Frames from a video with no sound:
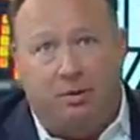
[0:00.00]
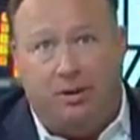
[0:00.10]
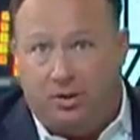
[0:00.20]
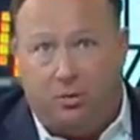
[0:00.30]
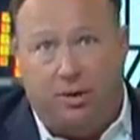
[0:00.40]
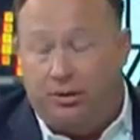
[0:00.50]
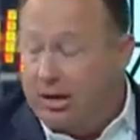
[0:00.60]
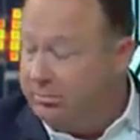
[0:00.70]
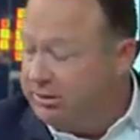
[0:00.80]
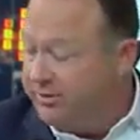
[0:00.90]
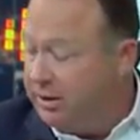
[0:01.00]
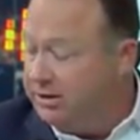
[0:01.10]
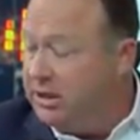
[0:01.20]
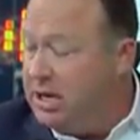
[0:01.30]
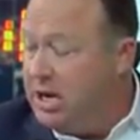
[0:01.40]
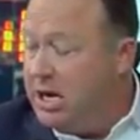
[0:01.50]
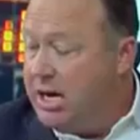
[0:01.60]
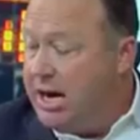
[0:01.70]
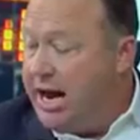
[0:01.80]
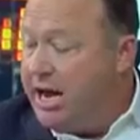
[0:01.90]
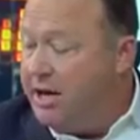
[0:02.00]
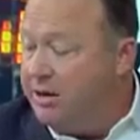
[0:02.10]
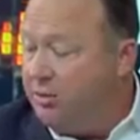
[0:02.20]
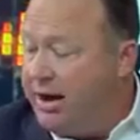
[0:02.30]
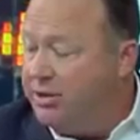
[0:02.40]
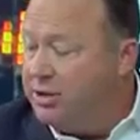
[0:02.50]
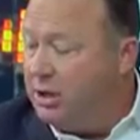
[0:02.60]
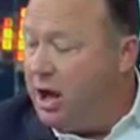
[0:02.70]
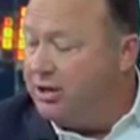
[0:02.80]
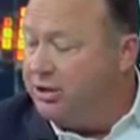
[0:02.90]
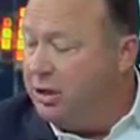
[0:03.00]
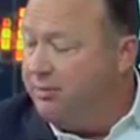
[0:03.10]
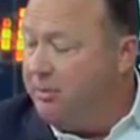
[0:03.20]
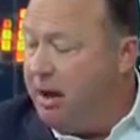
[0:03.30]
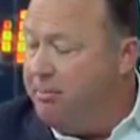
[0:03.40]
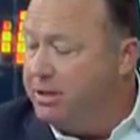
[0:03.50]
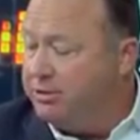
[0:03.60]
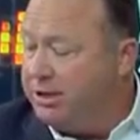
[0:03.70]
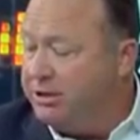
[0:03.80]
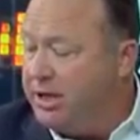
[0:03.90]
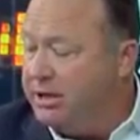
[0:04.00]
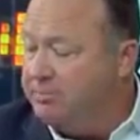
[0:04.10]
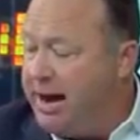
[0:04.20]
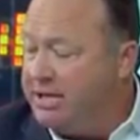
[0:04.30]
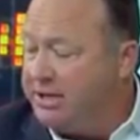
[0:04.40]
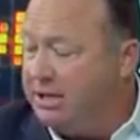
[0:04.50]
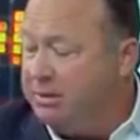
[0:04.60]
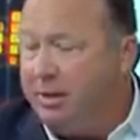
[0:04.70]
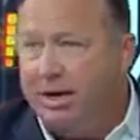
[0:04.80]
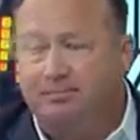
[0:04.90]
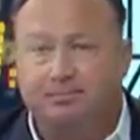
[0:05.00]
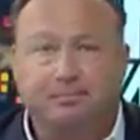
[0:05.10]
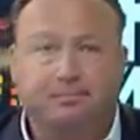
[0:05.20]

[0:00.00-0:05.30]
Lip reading: I mean, these are real numbers, folks. So Hannity threatens the lawsuit of Obama administration. I was masking him. Go ahead.